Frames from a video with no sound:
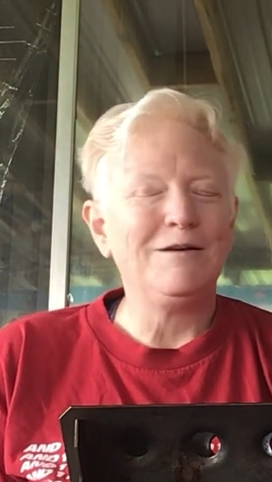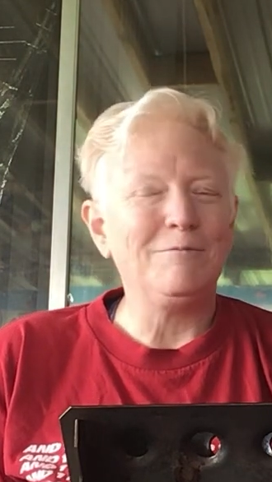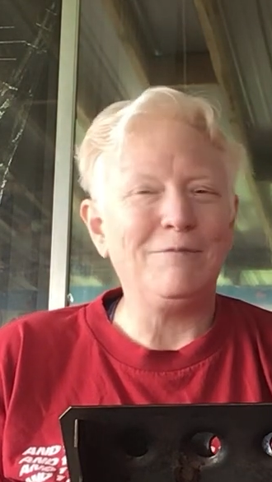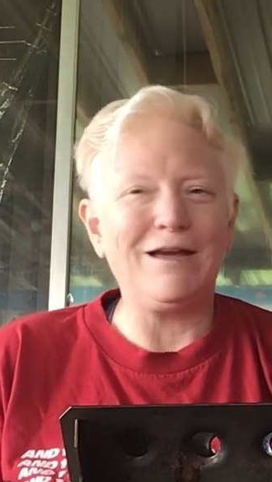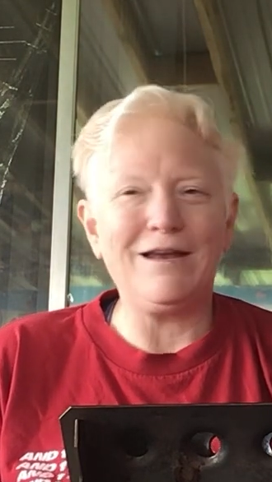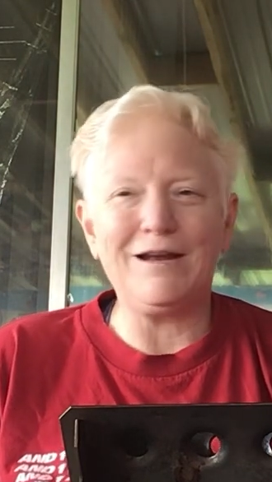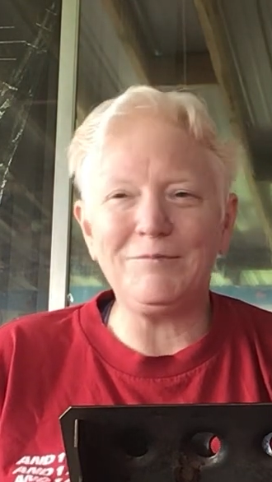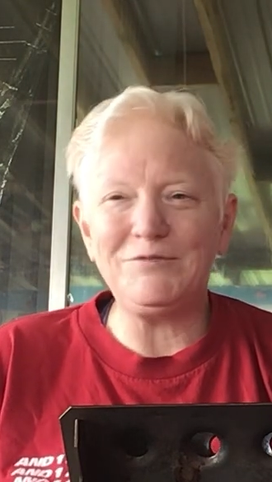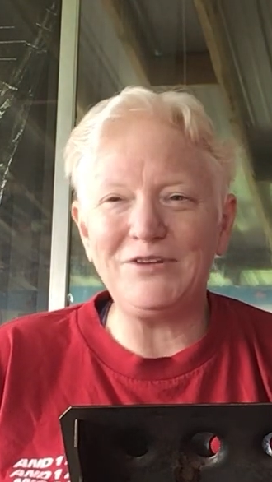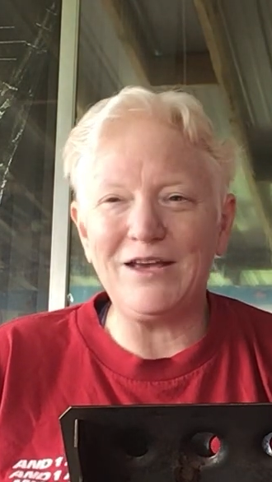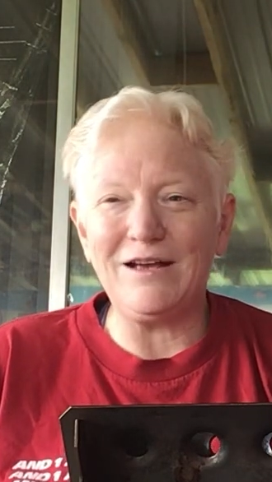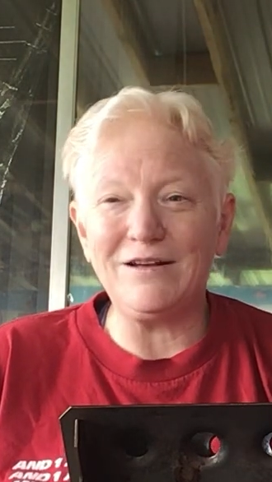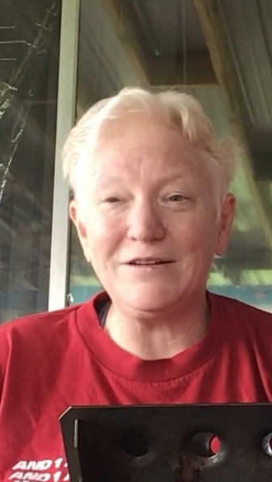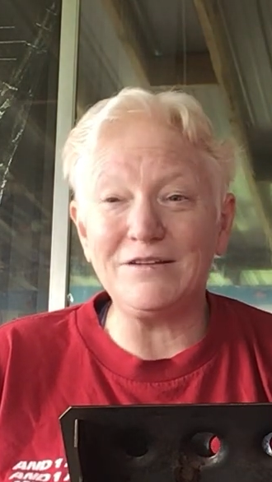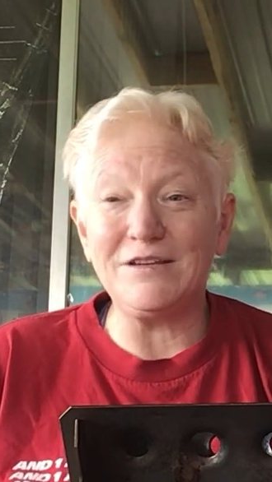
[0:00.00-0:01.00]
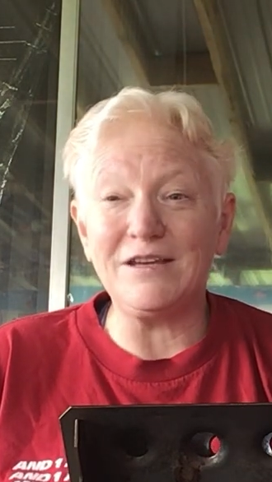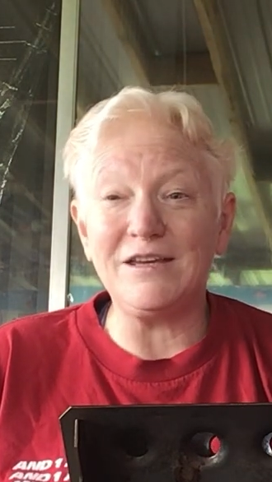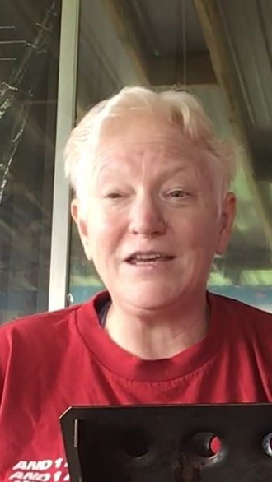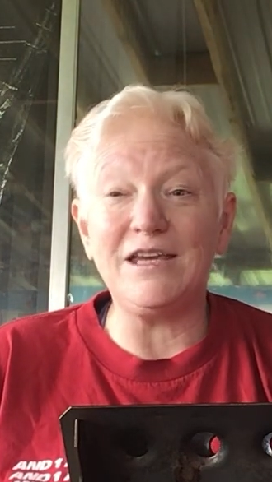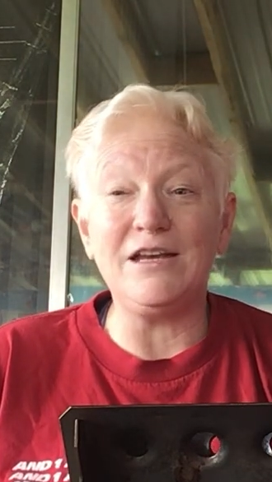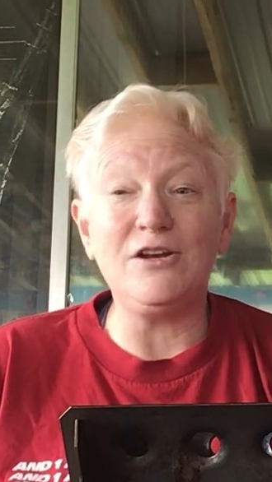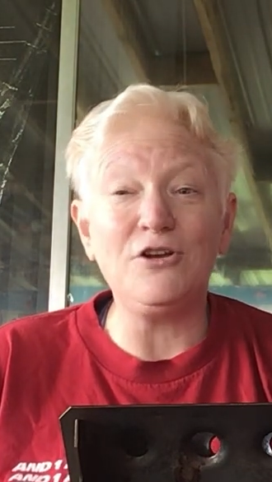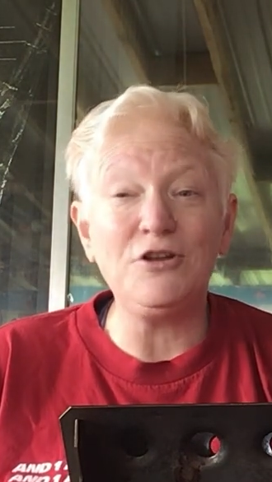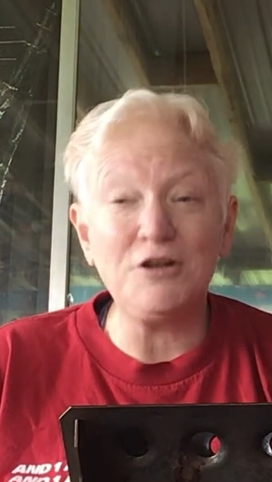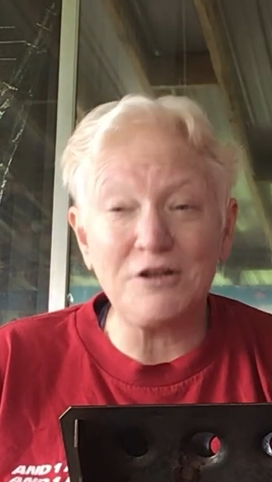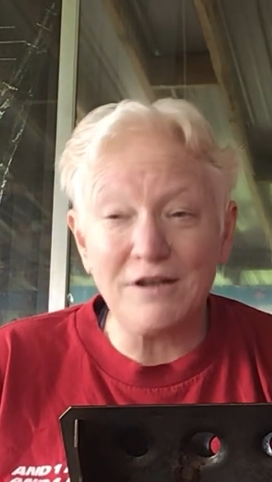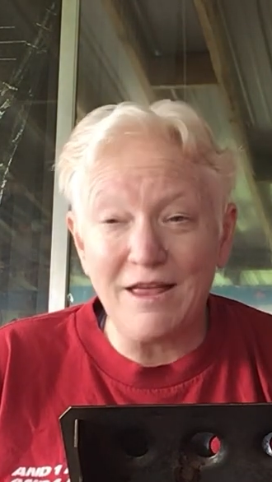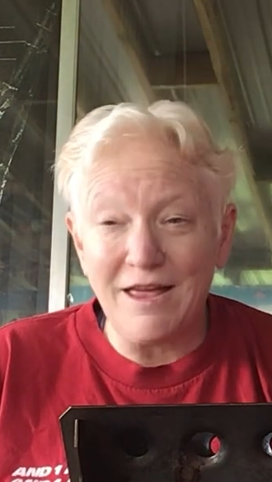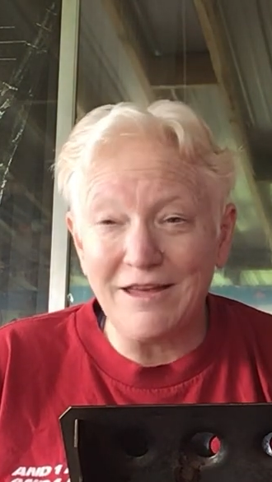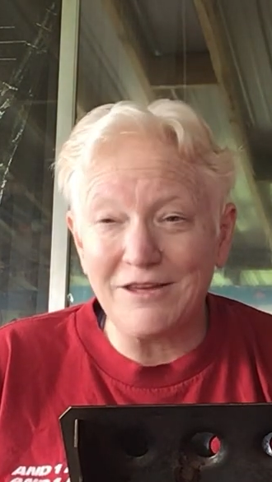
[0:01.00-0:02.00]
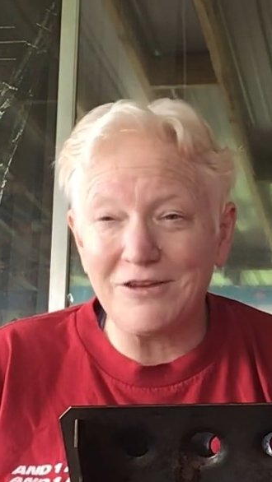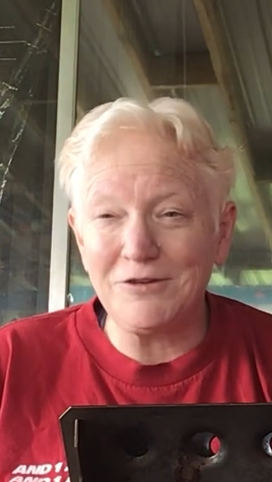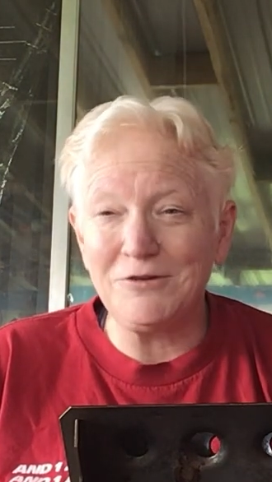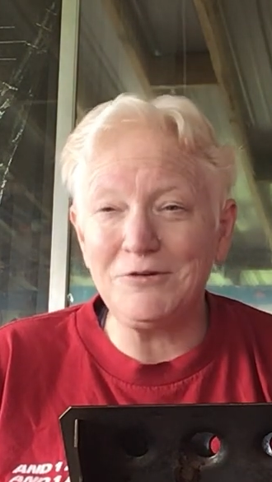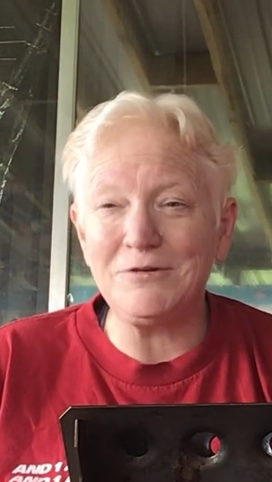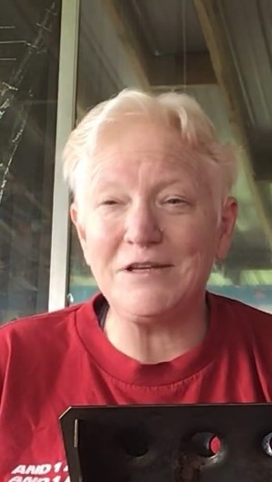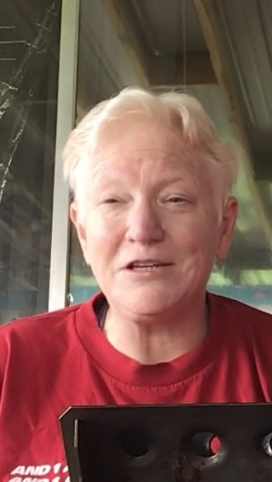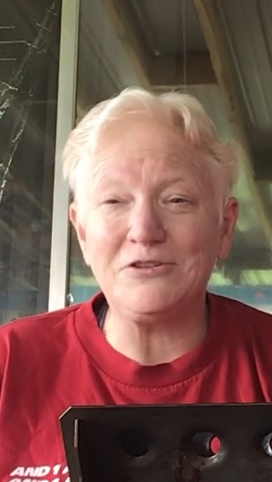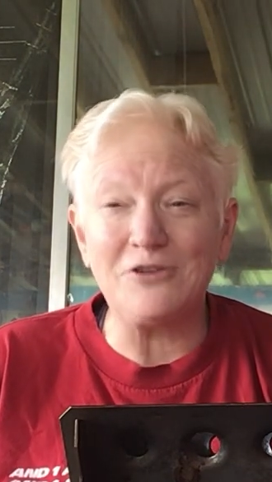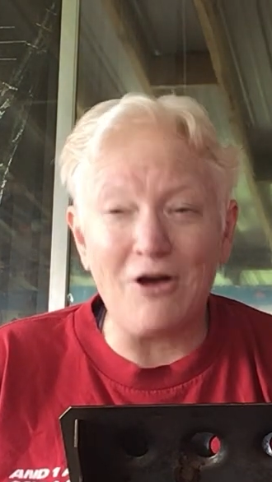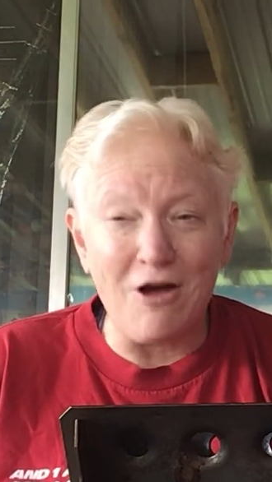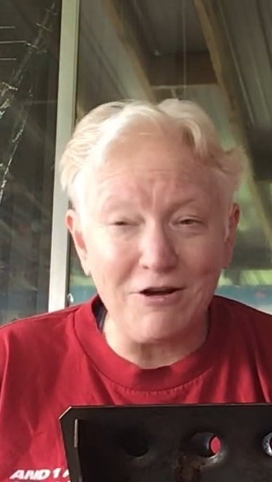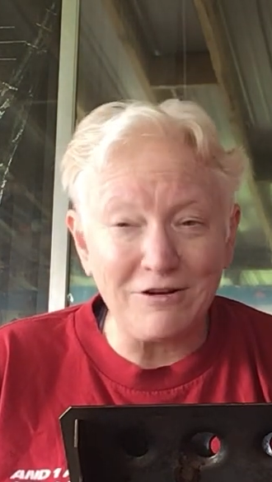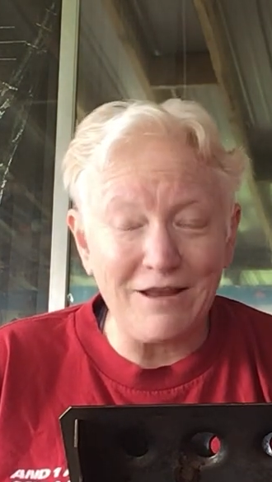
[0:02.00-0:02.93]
man, I'm telling you, he looked like you, he talked